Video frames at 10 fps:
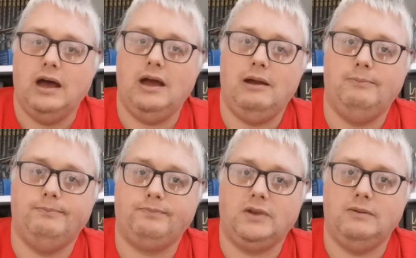
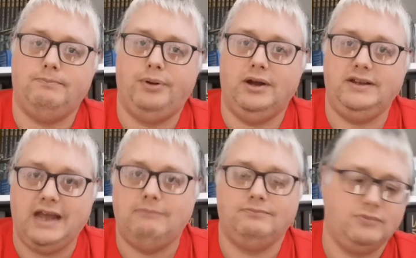But
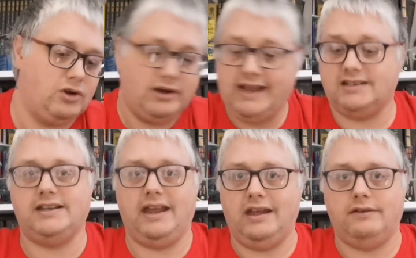yeah, got to get a
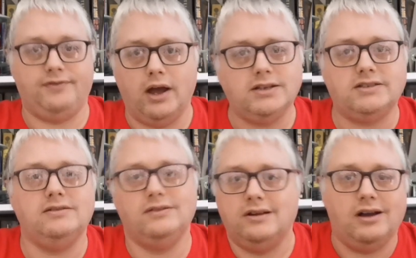set here
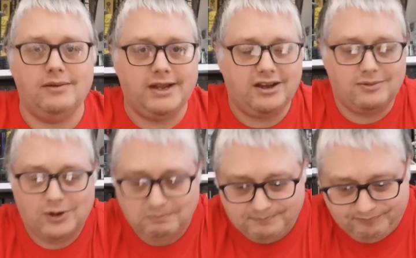first. I mean, come
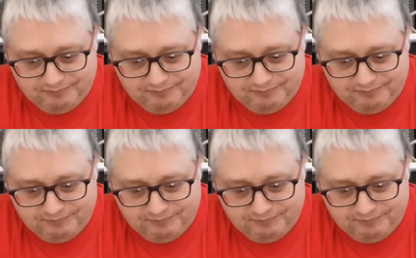on.